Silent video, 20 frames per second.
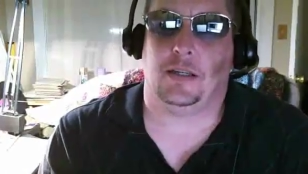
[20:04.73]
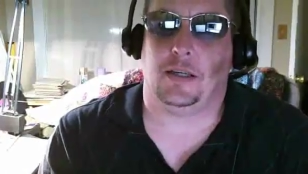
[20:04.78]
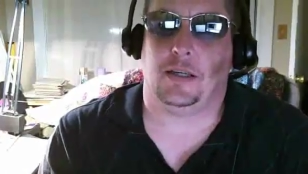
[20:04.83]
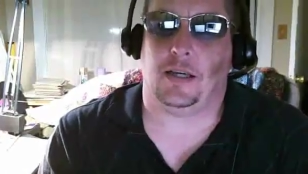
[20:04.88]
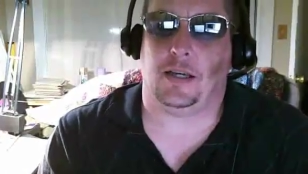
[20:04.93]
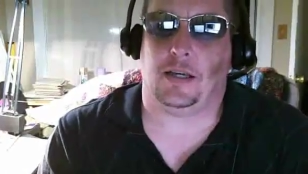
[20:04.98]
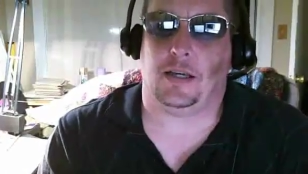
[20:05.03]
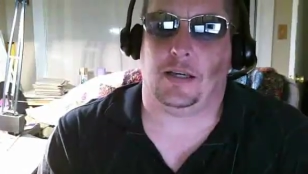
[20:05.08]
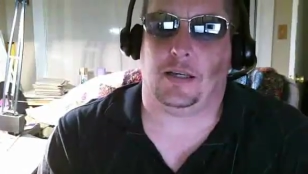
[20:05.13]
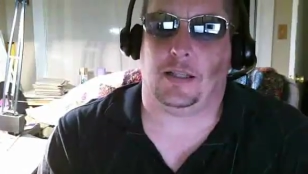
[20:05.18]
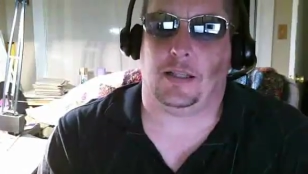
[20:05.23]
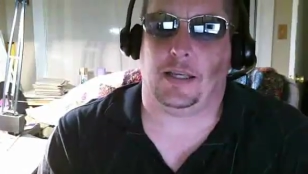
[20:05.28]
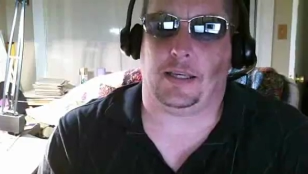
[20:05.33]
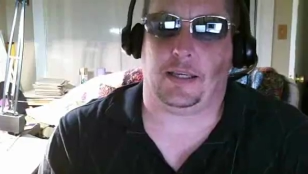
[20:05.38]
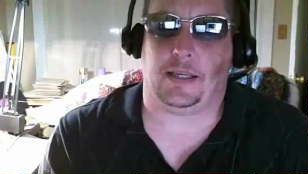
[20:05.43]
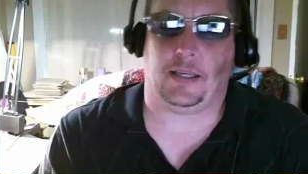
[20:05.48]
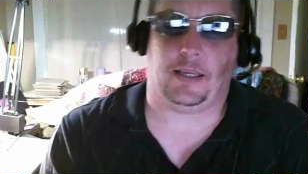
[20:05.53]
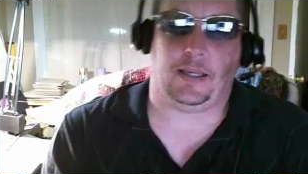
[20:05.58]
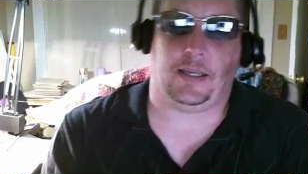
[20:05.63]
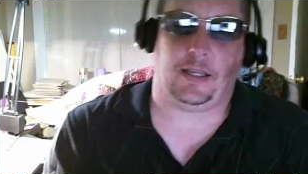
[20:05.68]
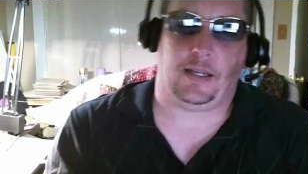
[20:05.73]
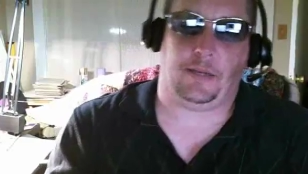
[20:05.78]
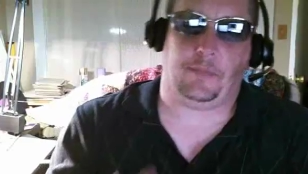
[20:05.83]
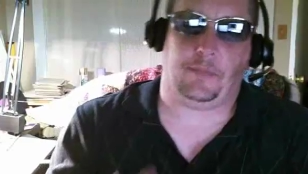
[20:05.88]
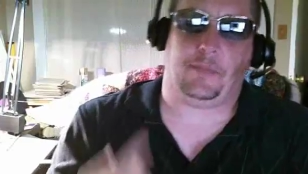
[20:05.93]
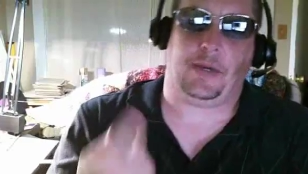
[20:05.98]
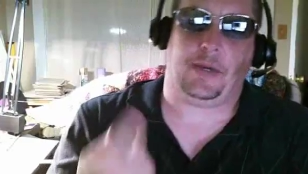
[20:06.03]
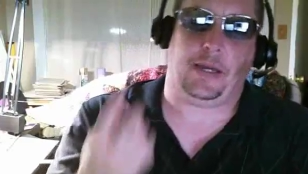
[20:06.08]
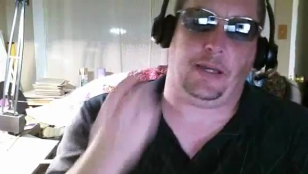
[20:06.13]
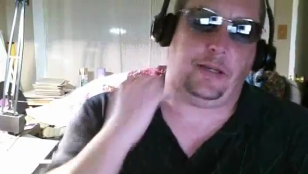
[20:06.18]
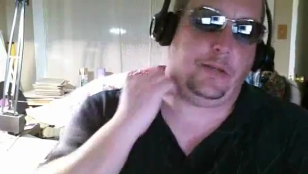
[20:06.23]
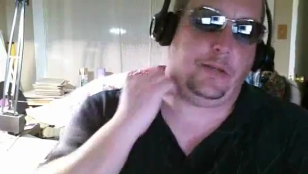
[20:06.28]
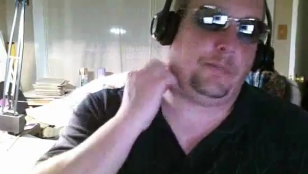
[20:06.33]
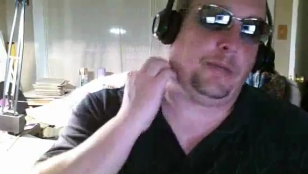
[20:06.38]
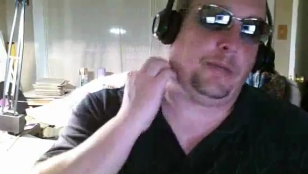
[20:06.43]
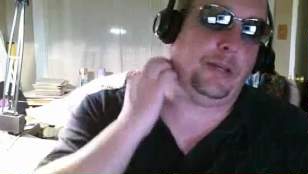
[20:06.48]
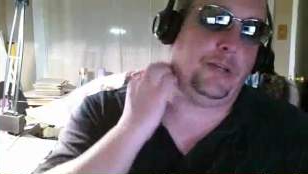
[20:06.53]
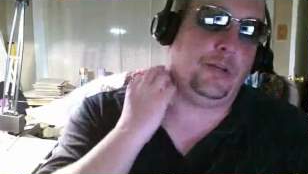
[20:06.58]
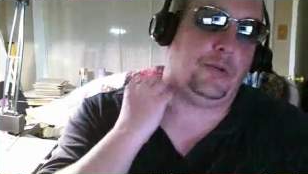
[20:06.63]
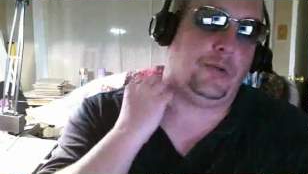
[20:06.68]
Uh, like in my
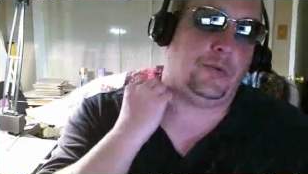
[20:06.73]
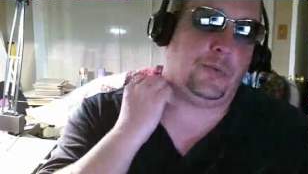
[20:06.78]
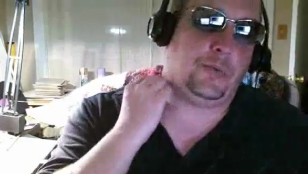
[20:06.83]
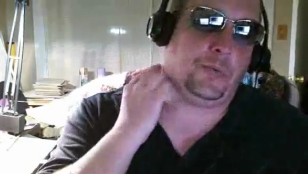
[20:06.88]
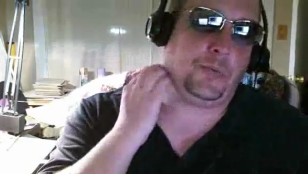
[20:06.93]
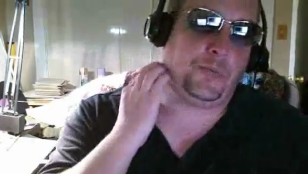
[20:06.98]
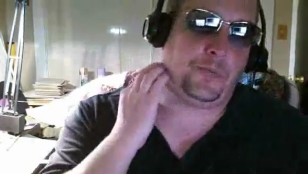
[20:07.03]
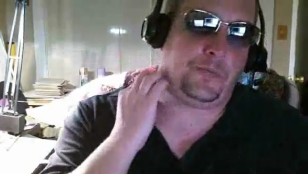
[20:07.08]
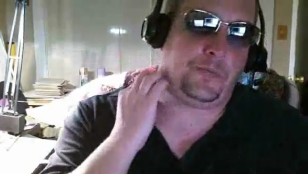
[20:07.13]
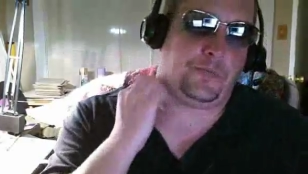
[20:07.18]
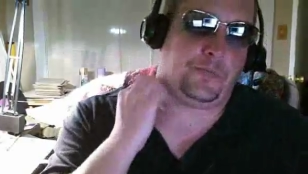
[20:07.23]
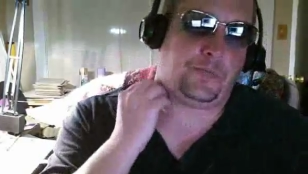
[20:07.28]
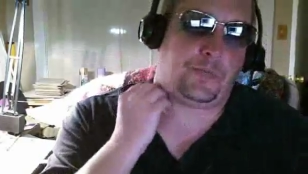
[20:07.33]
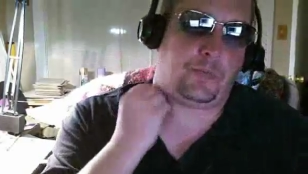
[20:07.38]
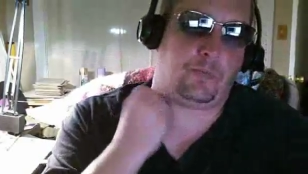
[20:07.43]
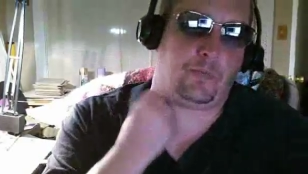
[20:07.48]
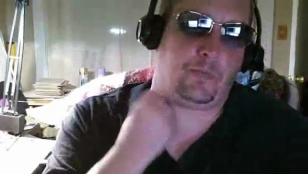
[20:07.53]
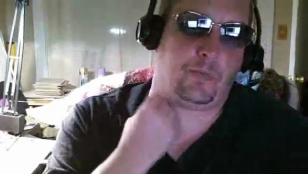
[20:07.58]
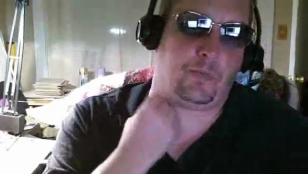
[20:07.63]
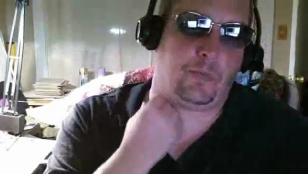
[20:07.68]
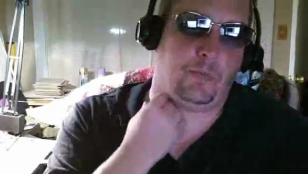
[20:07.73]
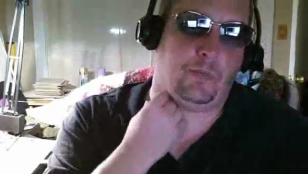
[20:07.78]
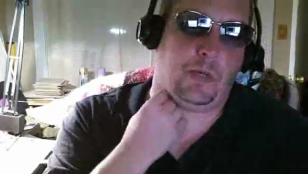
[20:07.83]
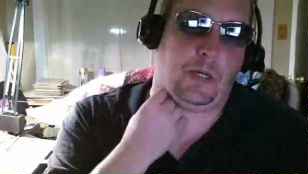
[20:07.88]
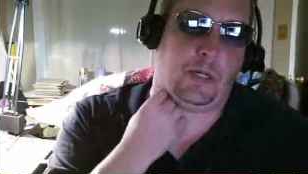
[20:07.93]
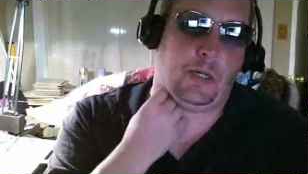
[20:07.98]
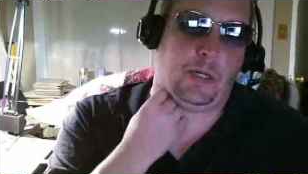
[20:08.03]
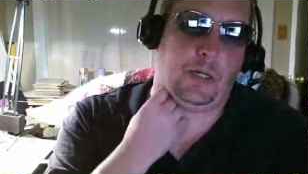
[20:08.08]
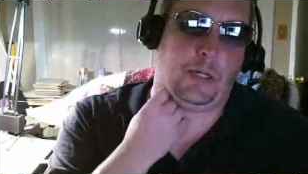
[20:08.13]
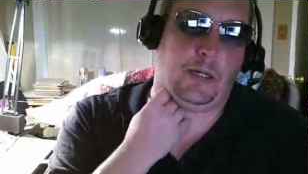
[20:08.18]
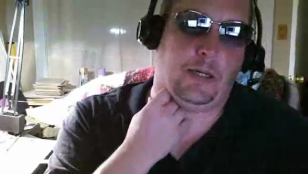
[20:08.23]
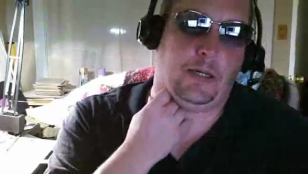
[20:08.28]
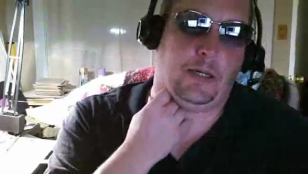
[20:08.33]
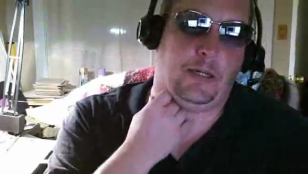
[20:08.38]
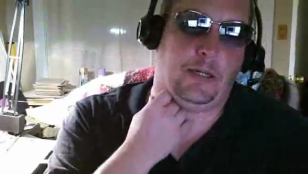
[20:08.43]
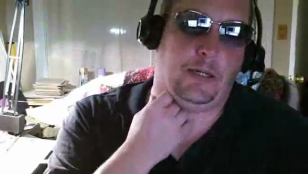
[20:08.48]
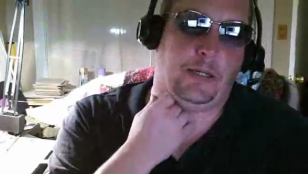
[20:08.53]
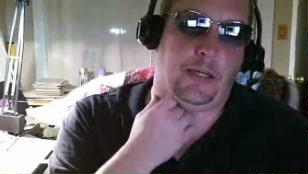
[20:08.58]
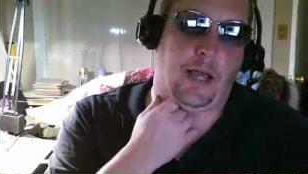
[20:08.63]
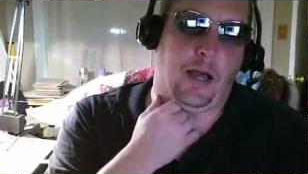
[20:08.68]
my new
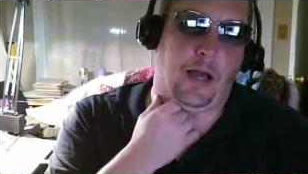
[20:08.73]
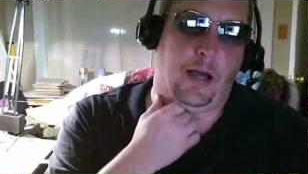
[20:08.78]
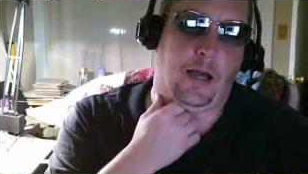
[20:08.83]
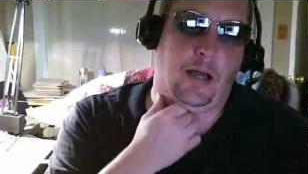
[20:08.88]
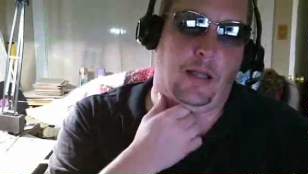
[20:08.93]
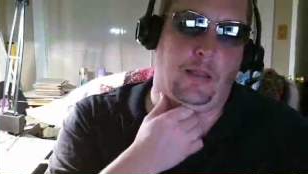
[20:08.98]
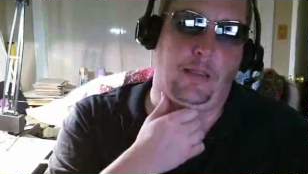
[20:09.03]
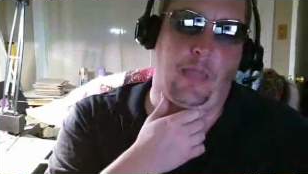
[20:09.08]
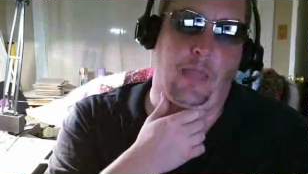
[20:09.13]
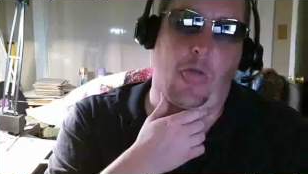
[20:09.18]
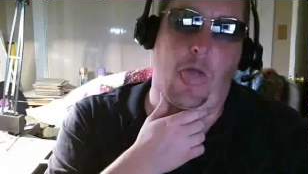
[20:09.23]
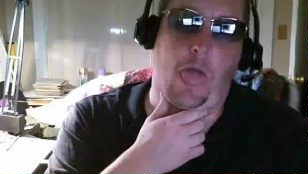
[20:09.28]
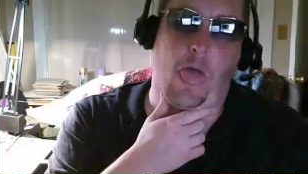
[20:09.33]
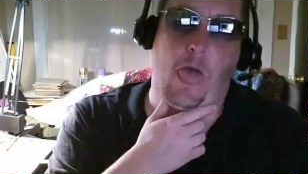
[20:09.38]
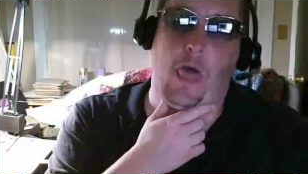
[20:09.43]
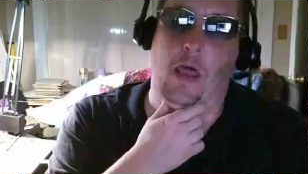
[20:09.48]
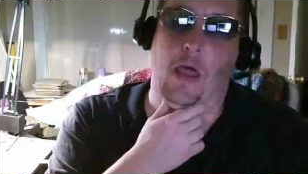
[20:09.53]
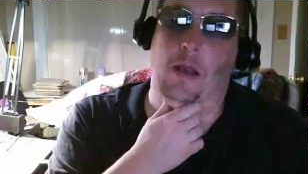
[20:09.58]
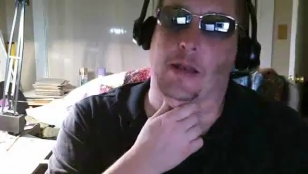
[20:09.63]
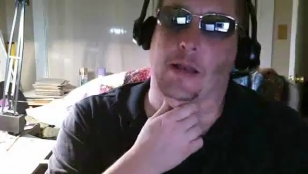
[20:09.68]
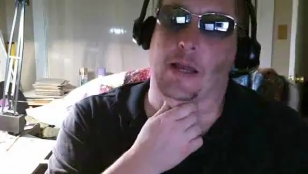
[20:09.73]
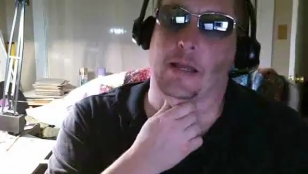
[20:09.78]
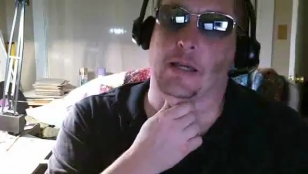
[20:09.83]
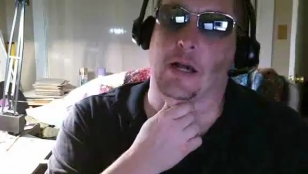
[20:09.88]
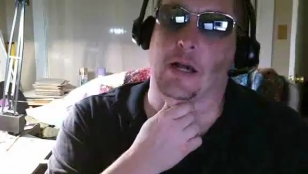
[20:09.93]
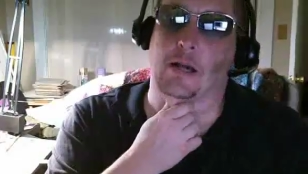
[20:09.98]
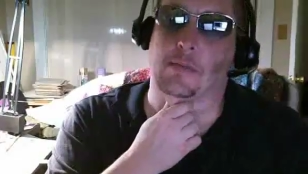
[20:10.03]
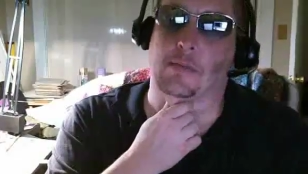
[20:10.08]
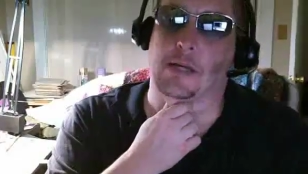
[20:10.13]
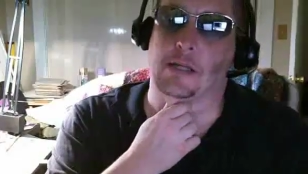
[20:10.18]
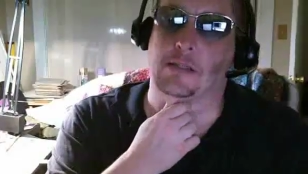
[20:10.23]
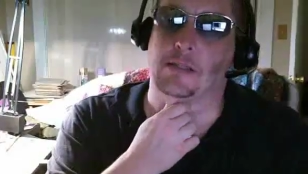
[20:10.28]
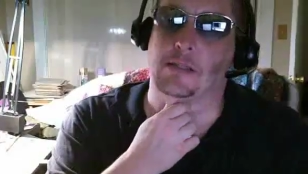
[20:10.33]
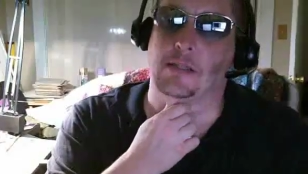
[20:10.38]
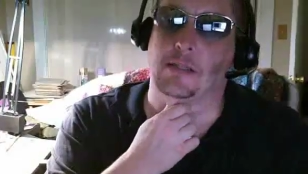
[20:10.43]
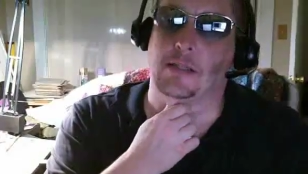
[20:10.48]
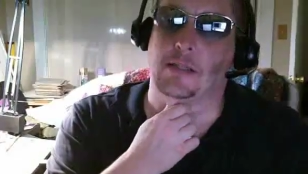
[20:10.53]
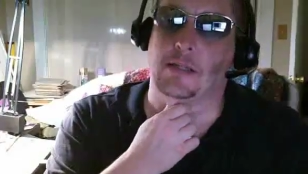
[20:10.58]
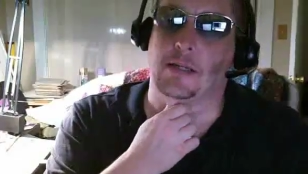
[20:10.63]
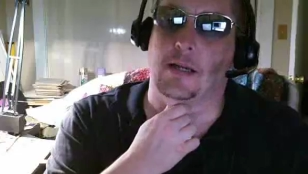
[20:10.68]
uh, yeah, not Yogbox,
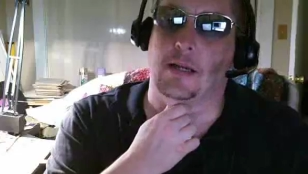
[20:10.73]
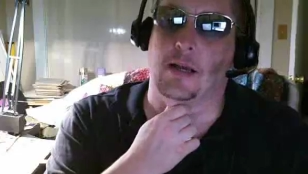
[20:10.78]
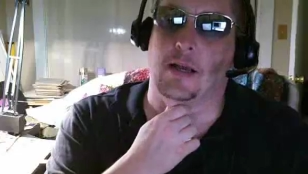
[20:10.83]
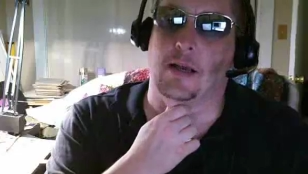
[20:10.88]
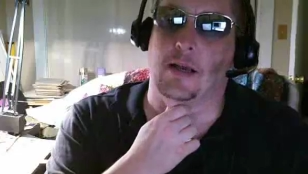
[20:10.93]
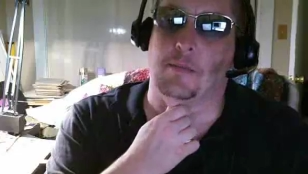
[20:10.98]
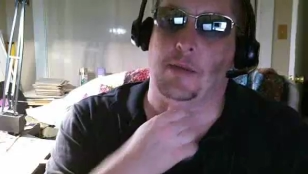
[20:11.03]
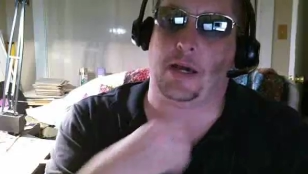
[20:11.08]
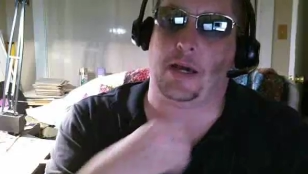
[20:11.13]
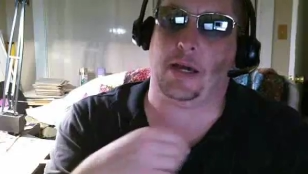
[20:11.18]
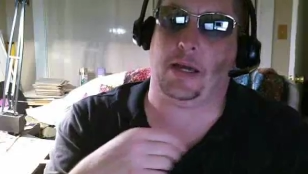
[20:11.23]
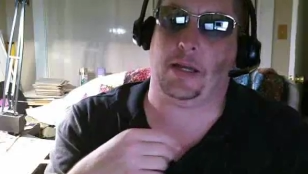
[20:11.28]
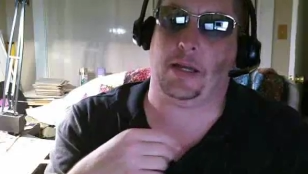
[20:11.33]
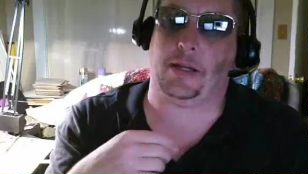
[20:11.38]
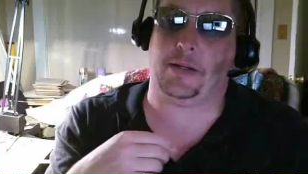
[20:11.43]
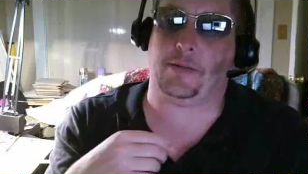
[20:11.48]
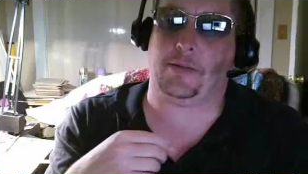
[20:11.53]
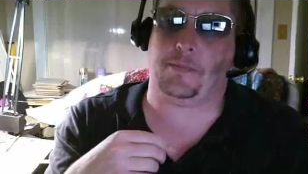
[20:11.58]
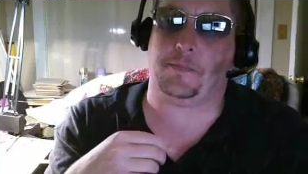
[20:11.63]
uh, mod